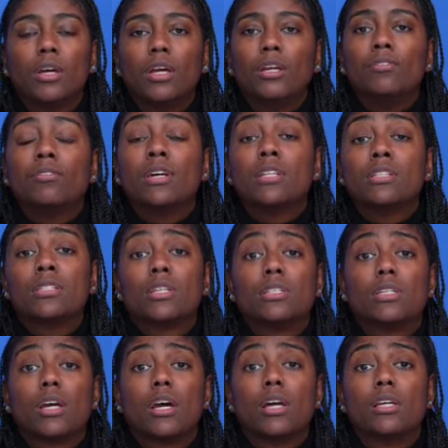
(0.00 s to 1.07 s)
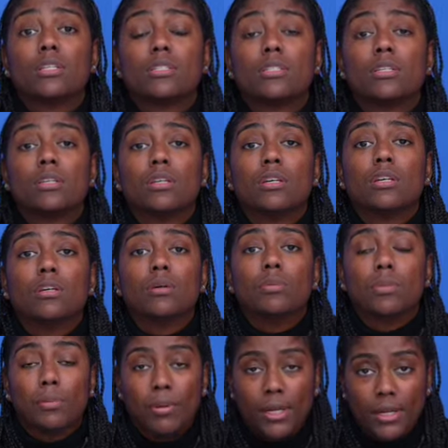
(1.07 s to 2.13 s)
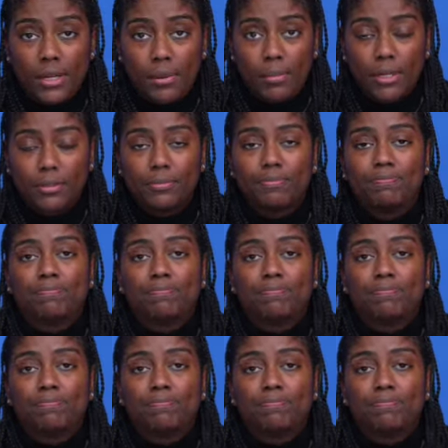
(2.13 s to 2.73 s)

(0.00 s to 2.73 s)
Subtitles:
Events such as the pandemic,